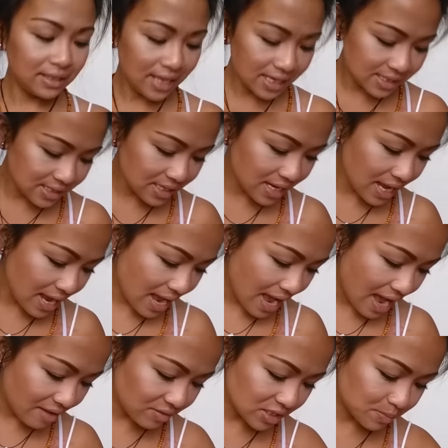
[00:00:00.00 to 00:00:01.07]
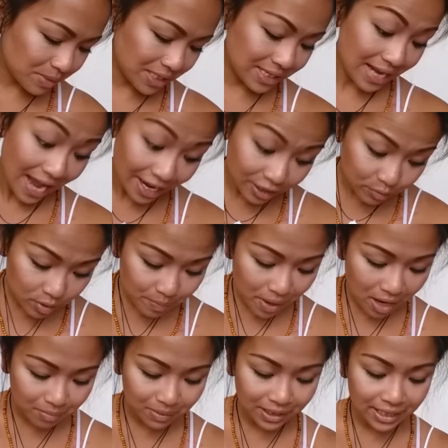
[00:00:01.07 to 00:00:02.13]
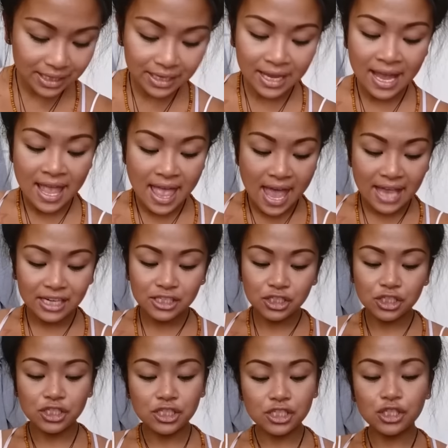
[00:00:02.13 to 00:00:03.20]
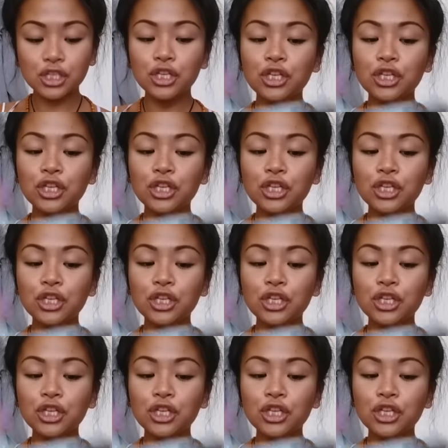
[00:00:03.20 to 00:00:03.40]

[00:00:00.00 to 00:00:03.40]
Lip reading: Next thing I have is Banana Republic, and it's just this